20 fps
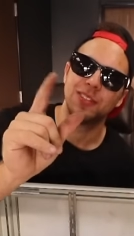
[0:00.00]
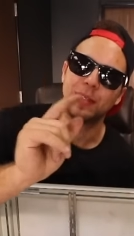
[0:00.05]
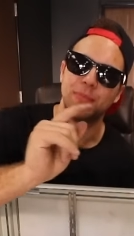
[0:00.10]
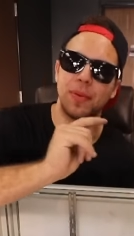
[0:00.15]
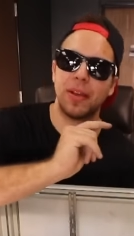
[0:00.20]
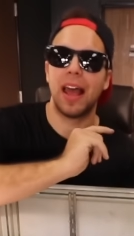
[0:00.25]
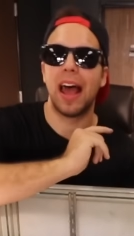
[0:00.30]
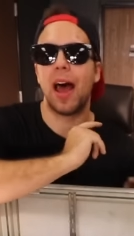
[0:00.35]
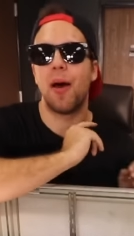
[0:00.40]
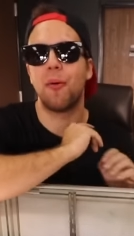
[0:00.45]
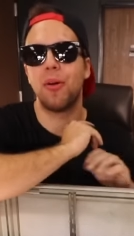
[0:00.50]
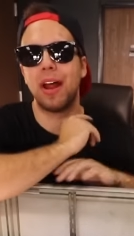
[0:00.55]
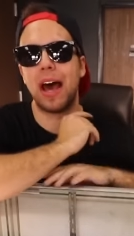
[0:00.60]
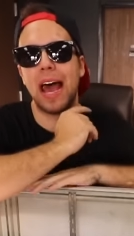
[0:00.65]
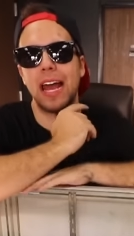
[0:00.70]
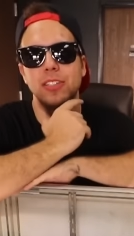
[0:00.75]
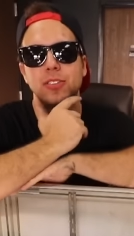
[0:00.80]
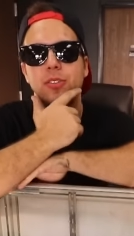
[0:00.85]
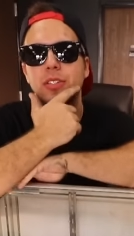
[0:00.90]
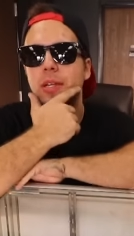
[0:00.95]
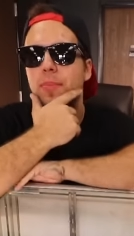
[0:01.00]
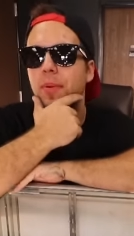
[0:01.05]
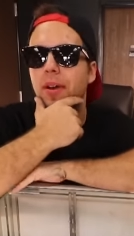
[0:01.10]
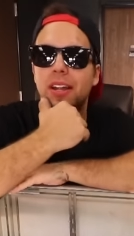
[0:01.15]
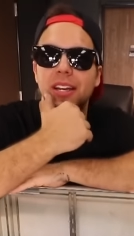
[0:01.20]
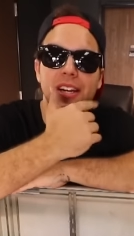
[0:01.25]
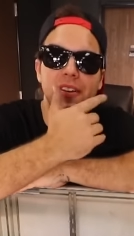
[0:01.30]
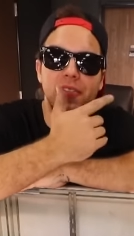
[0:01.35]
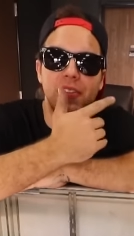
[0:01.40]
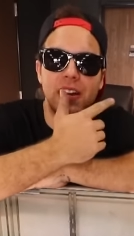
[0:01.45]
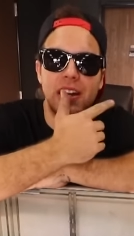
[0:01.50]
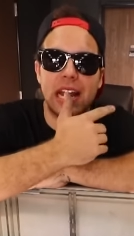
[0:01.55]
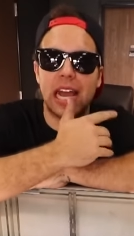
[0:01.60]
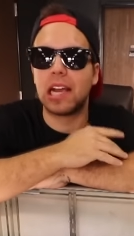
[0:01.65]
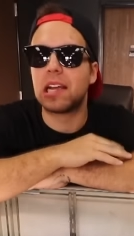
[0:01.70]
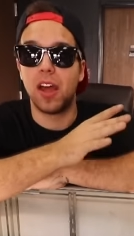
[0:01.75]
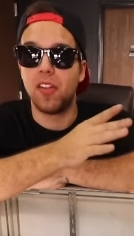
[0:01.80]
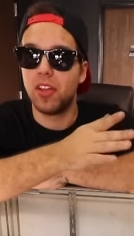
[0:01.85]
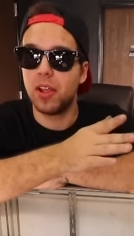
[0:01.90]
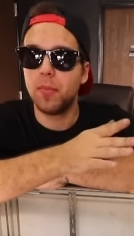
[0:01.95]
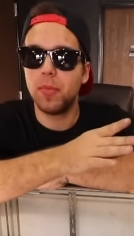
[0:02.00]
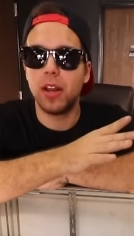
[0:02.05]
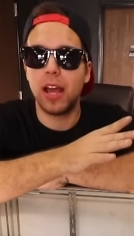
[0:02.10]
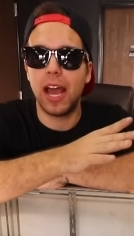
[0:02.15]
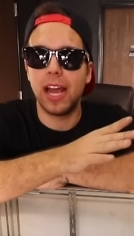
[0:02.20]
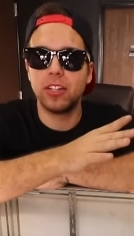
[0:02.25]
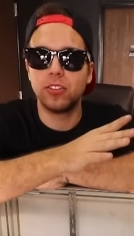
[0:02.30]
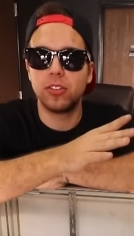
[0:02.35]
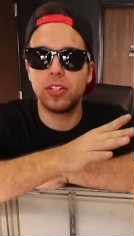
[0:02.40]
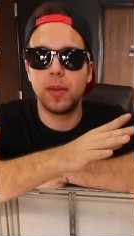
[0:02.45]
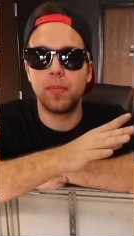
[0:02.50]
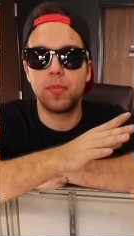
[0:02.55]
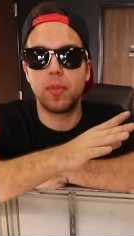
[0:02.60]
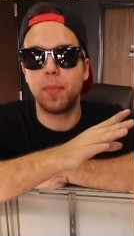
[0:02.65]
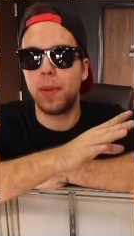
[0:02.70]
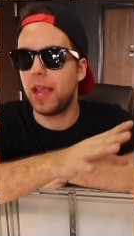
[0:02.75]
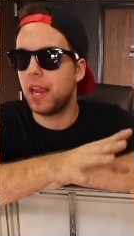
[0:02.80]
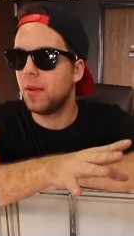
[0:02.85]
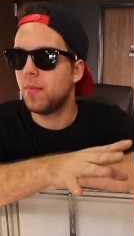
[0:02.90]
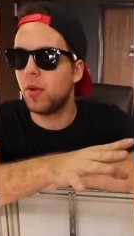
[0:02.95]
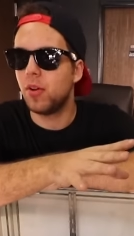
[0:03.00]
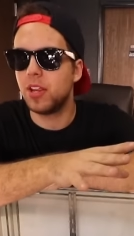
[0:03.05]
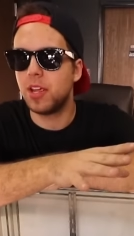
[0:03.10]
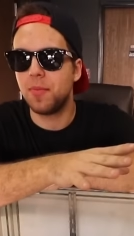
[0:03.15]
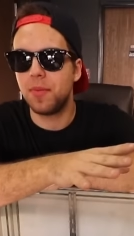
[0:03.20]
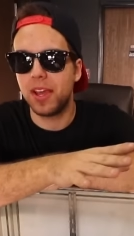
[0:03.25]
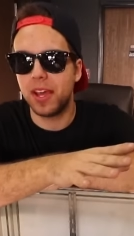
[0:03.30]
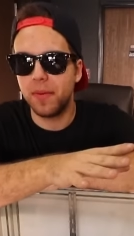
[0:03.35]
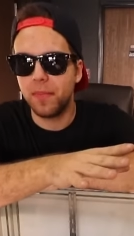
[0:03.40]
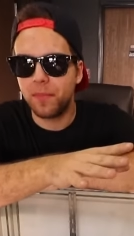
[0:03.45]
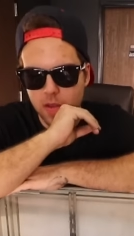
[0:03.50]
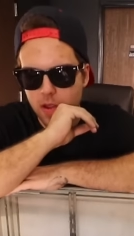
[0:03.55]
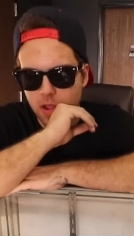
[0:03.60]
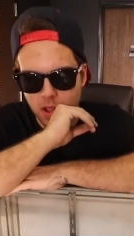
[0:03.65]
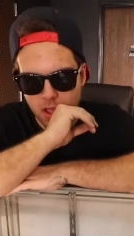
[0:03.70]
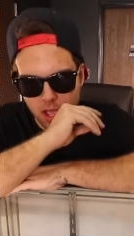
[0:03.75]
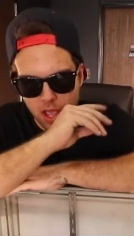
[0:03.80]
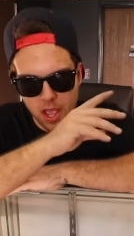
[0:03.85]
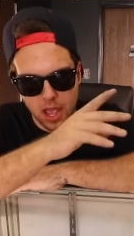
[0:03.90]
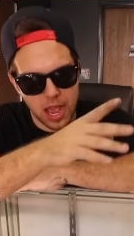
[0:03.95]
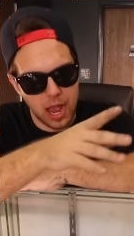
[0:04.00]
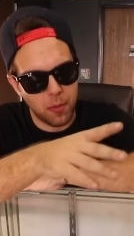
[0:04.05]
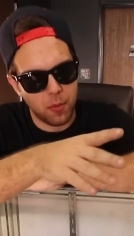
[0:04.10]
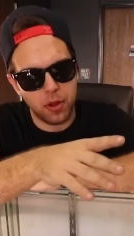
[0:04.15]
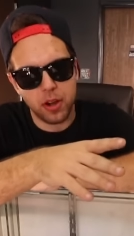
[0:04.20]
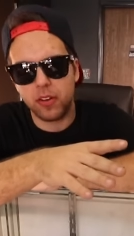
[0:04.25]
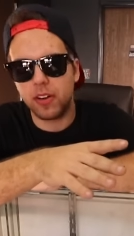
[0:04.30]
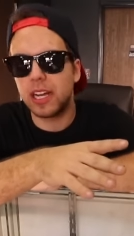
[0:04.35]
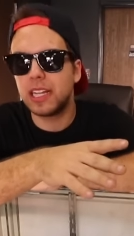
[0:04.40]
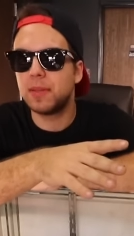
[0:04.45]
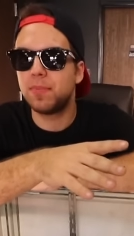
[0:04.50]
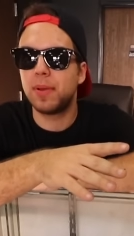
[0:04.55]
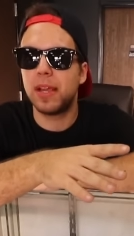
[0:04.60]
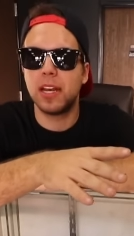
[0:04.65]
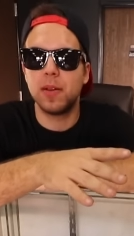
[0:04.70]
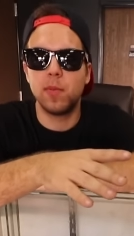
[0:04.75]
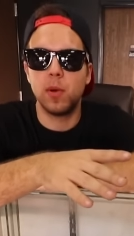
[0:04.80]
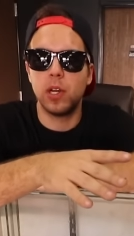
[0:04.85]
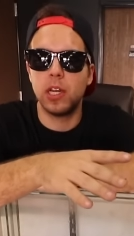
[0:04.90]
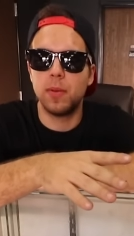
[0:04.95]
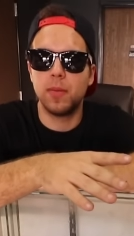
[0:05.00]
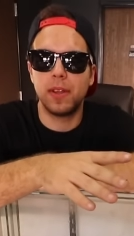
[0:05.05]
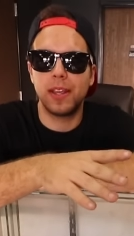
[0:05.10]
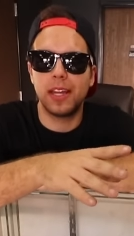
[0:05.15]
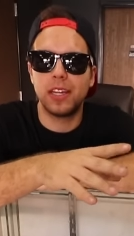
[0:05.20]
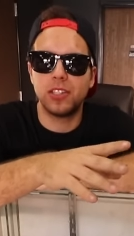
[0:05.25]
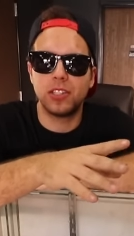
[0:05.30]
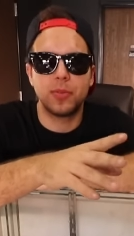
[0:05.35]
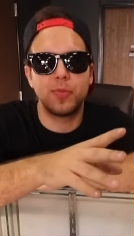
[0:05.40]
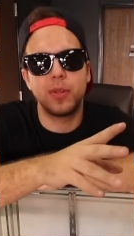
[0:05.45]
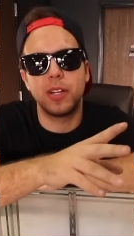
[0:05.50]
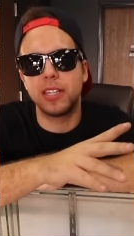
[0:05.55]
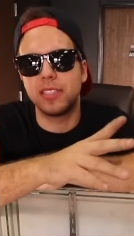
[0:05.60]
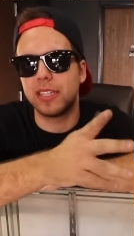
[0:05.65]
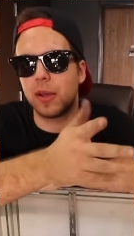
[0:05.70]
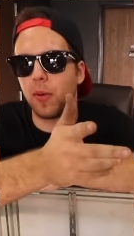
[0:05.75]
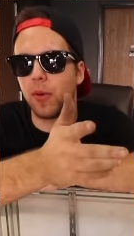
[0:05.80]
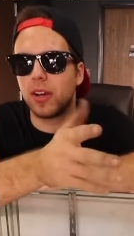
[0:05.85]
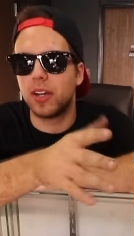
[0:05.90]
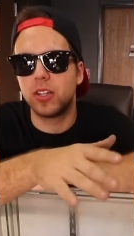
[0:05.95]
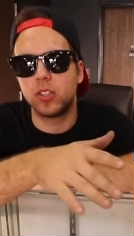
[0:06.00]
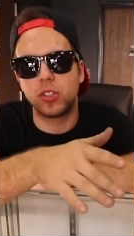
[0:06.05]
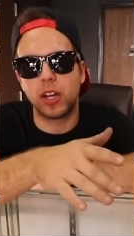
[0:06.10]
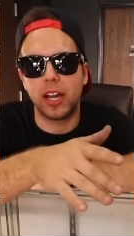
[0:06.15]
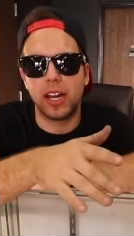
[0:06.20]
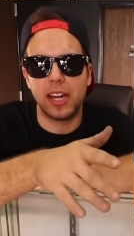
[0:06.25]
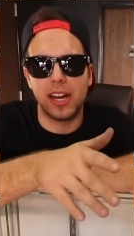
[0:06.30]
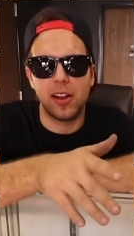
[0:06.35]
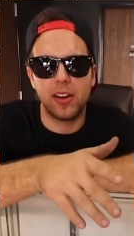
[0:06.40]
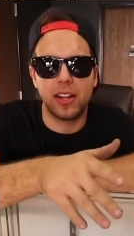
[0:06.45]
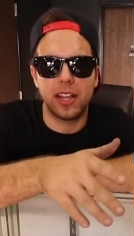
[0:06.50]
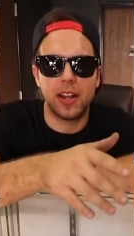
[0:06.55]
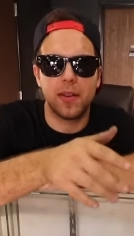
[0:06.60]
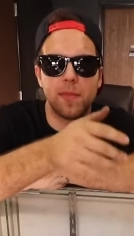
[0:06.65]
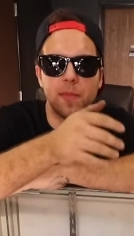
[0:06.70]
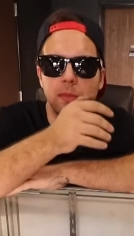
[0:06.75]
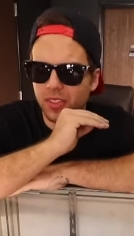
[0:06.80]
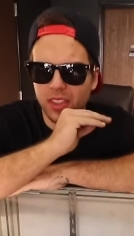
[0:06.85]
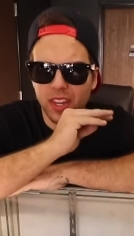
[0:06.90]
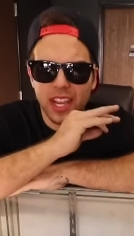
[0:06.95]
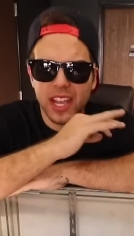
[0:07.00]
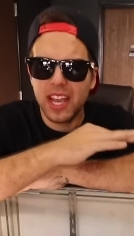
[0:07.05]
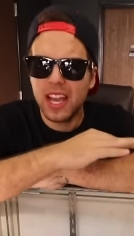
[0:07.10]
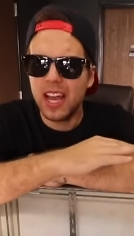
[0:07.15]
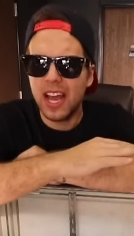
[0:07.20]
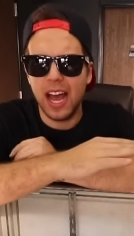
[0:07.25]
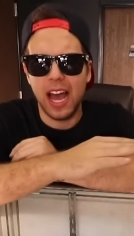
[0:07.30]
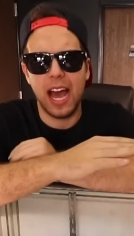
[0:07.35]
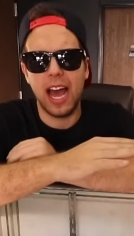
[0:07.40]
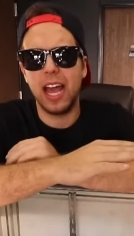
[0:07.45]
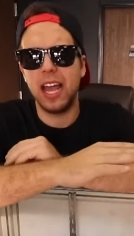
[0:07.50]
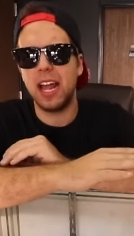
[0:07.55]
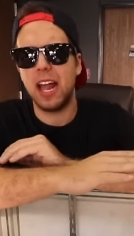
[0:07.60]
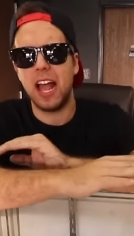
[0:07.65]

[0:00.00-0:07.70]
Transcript: dip it. I wanna hydro dip a different deck. I think I'm gonna hydro dip the Pandemonium in. I wanna ride the Pandemonium again just because I wanted to try it out again. I,